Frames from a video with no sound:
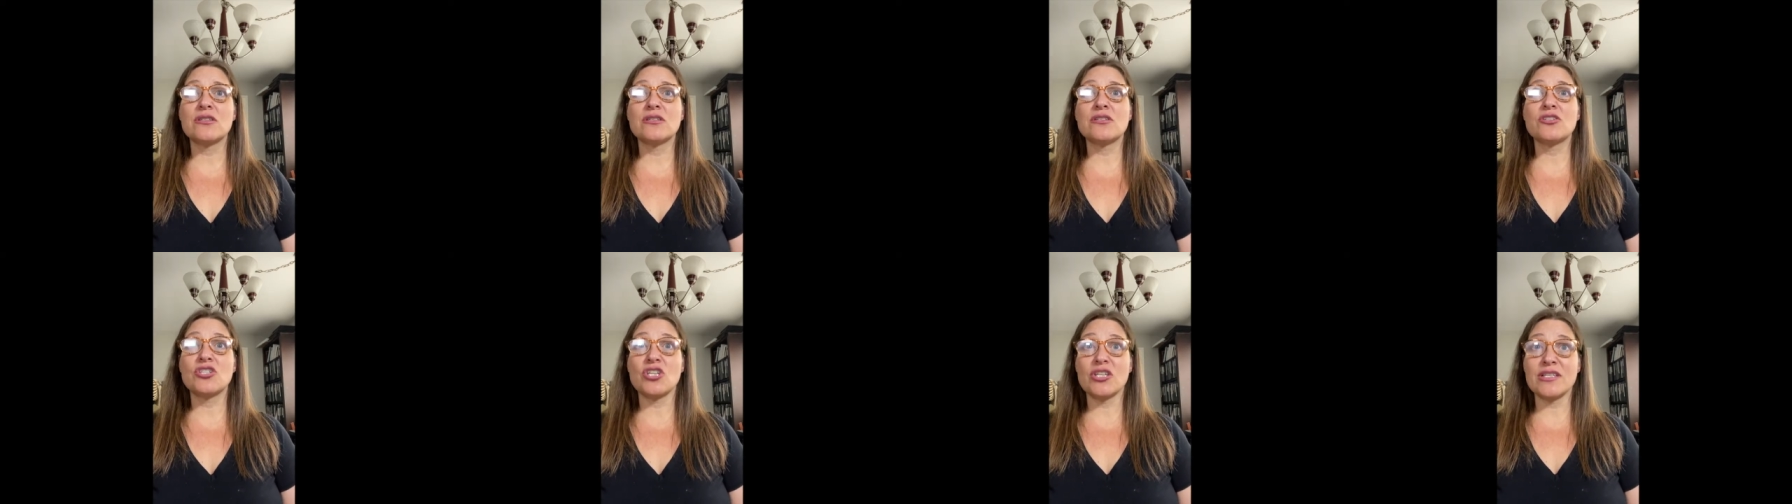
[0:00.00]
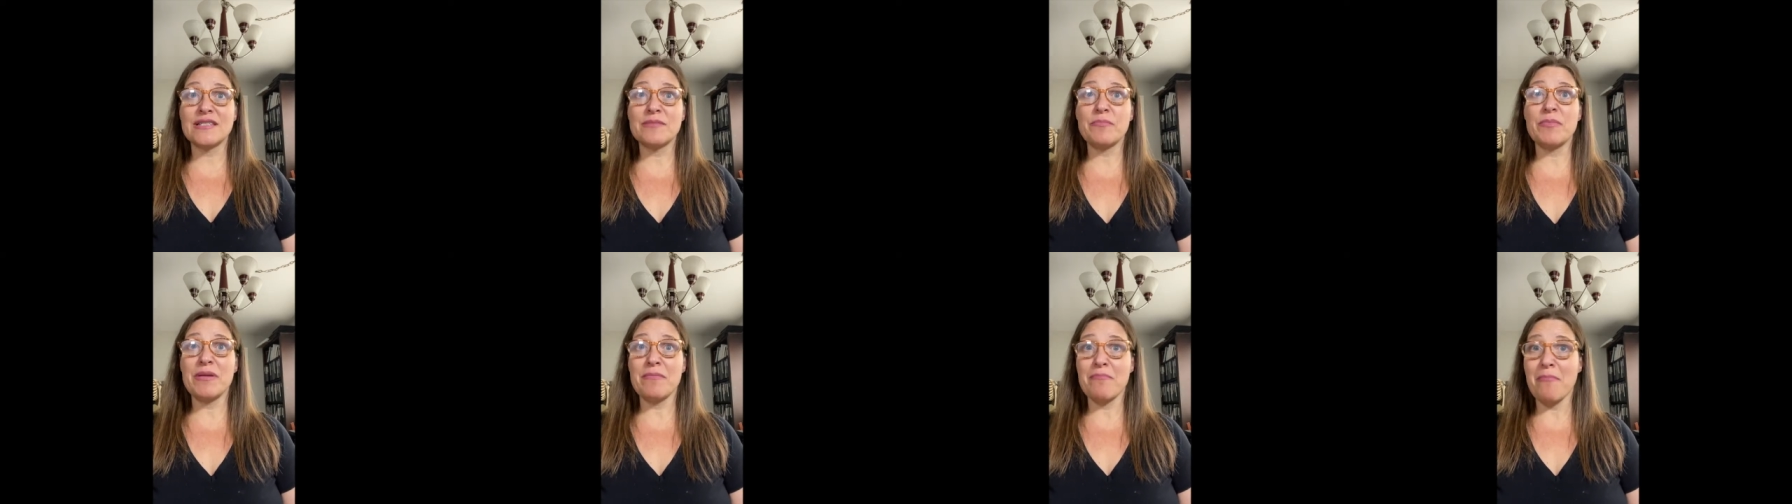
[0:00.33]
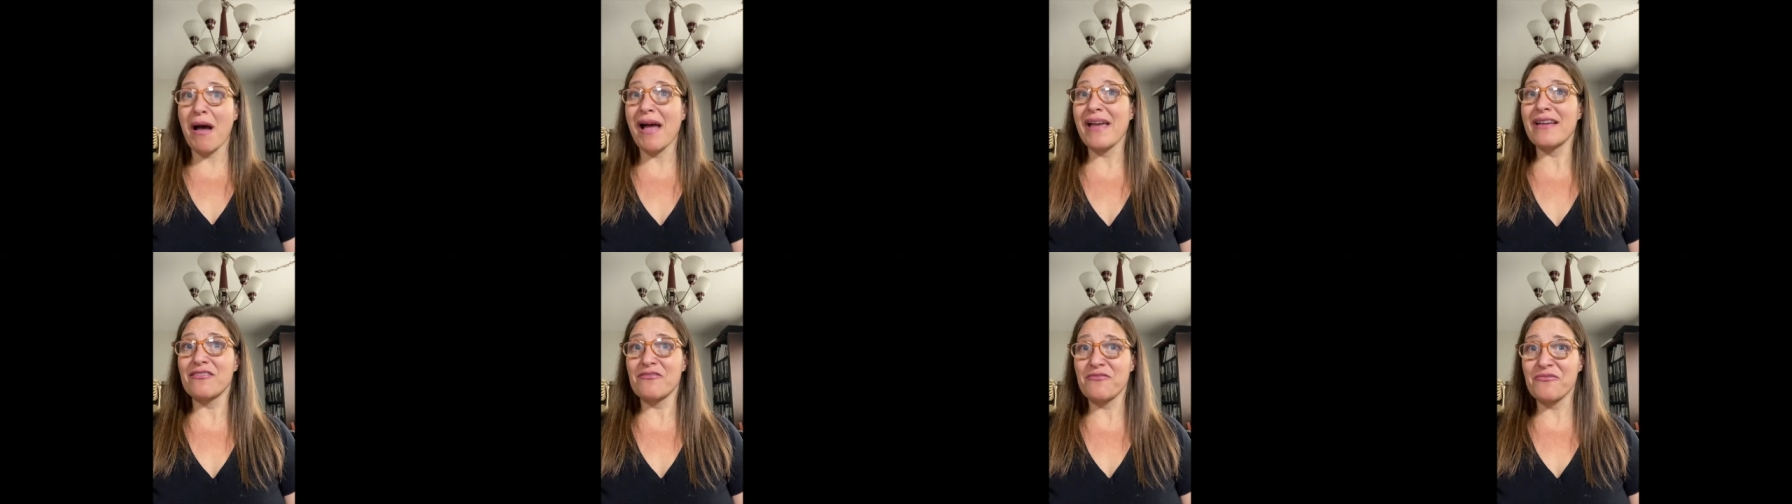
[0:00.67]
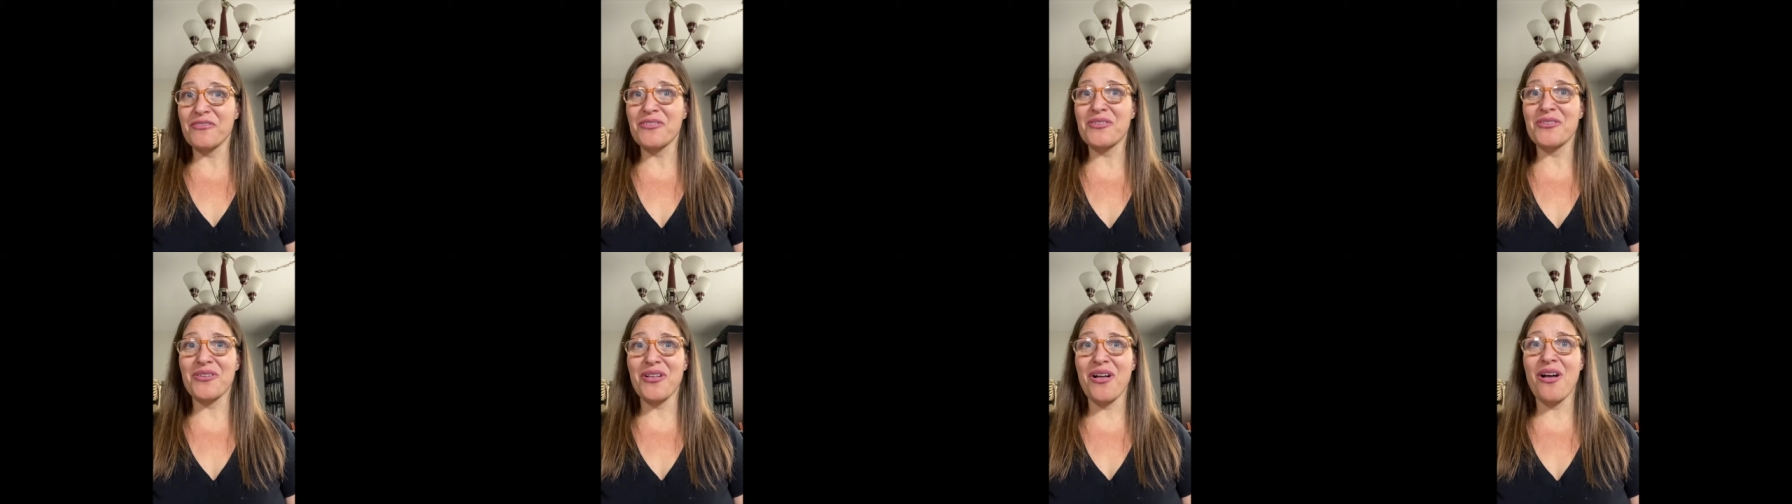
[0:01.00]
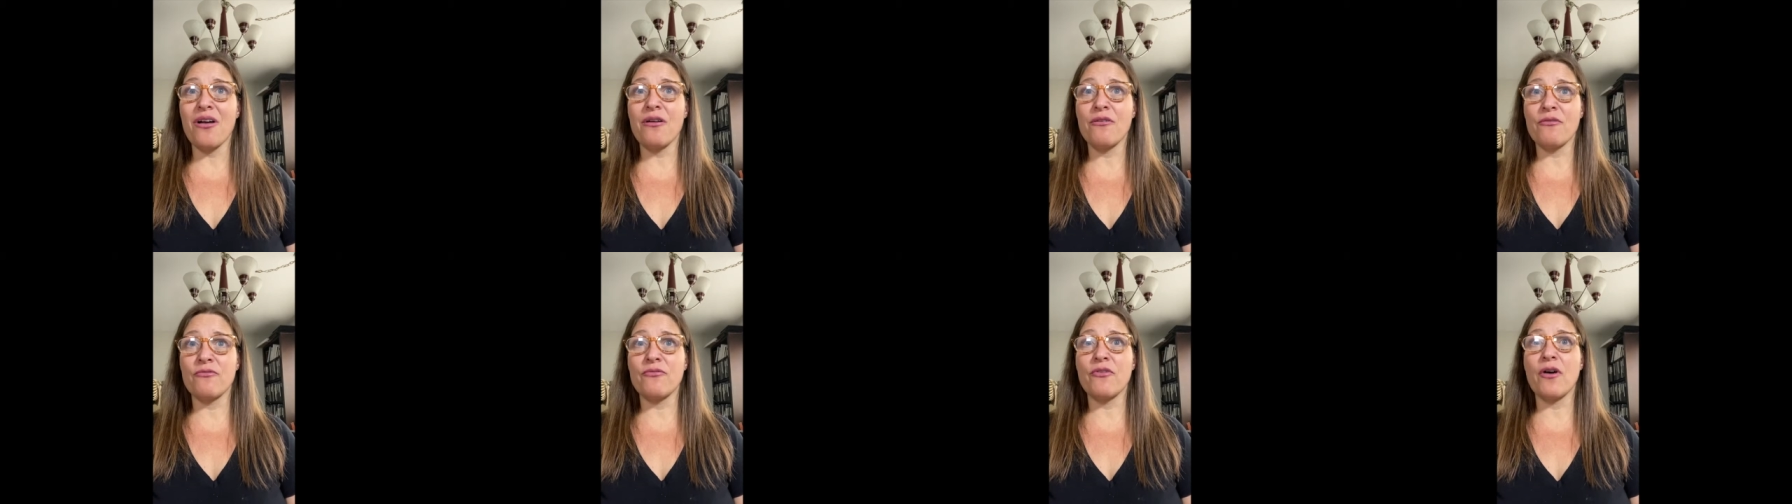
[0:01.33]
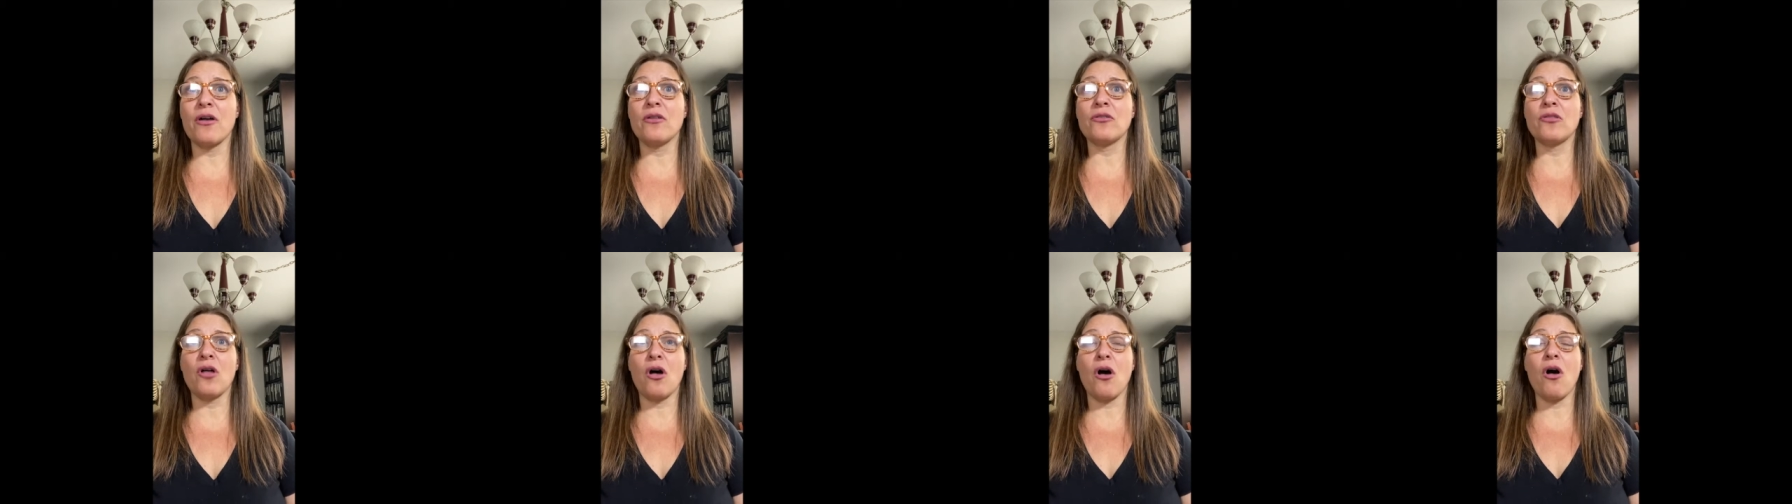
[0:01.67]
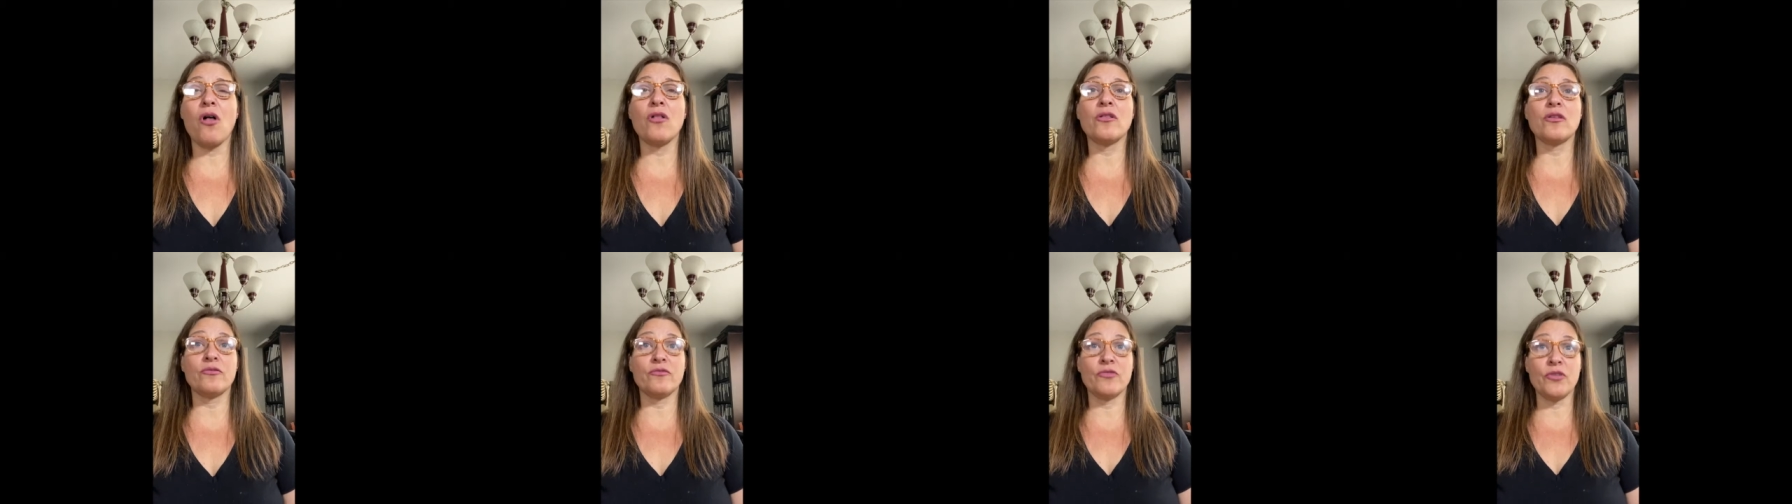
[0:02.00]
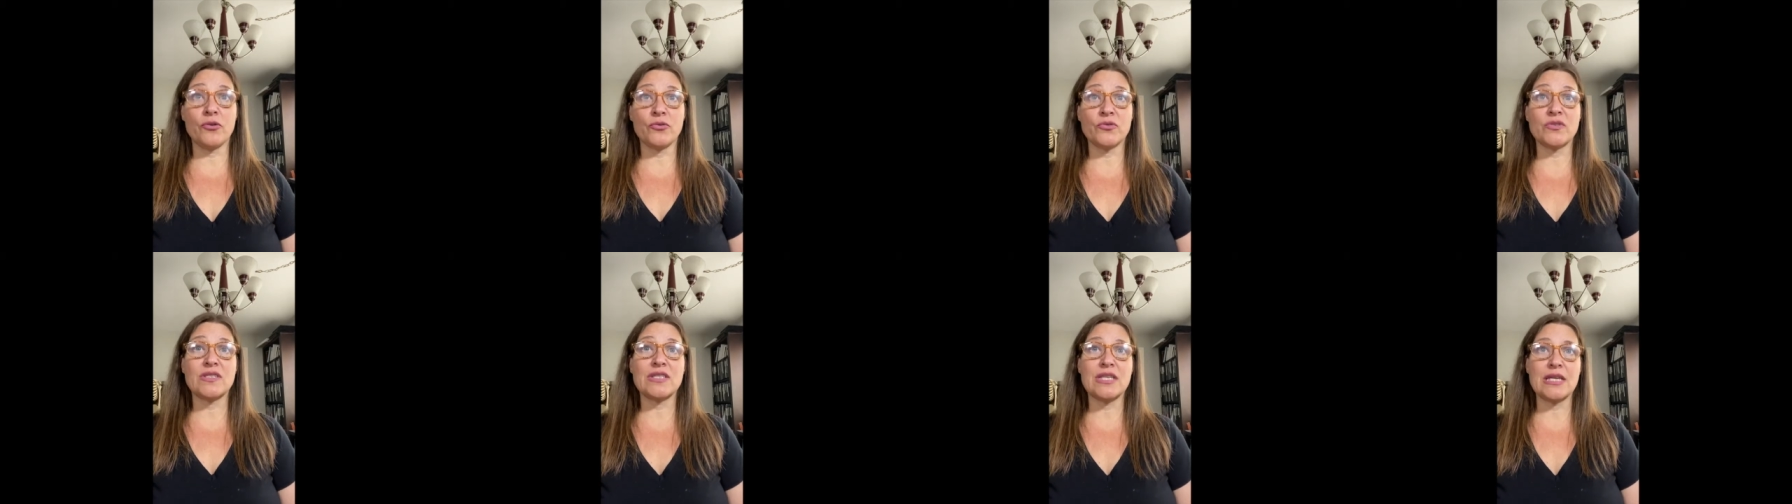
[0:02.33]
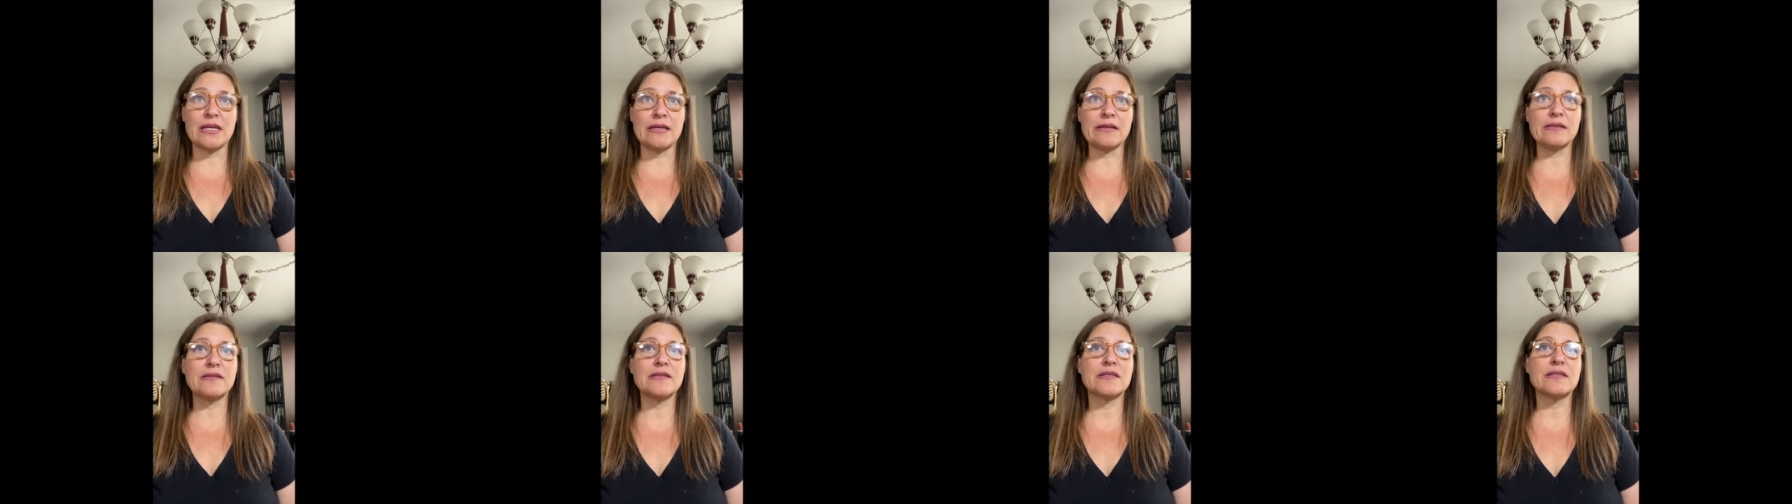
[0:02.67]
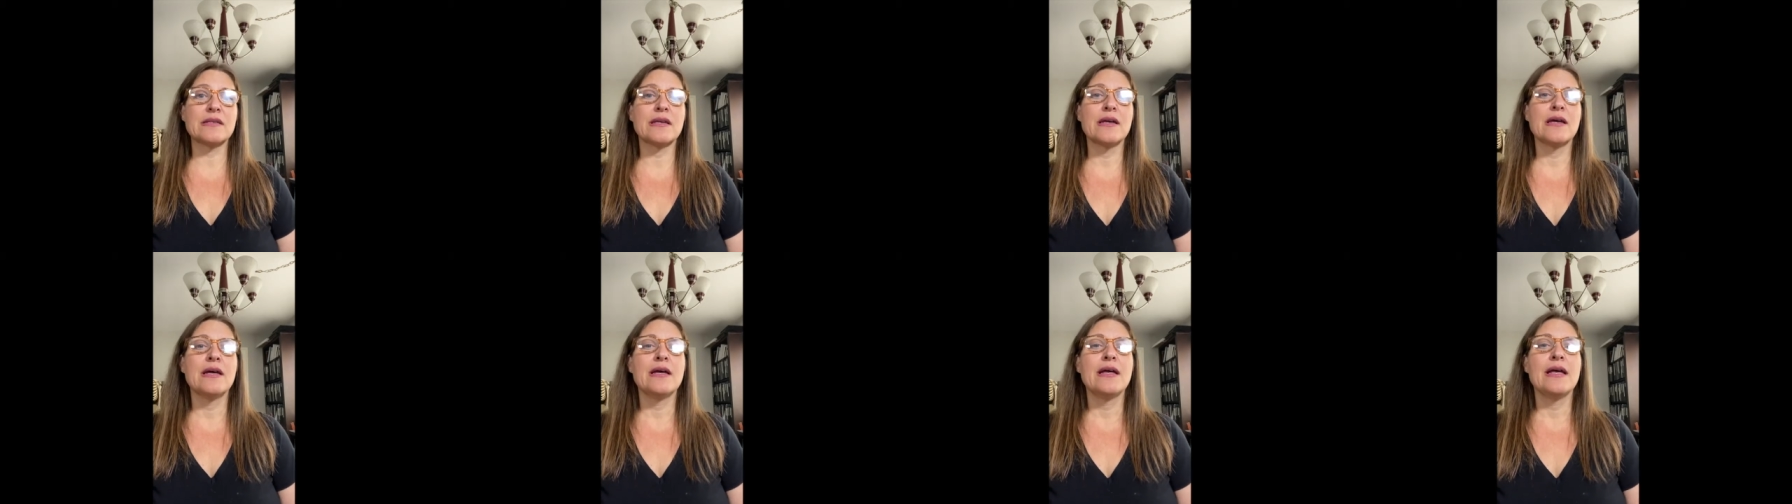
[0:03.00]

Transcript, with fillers: just be mindful of all of those things.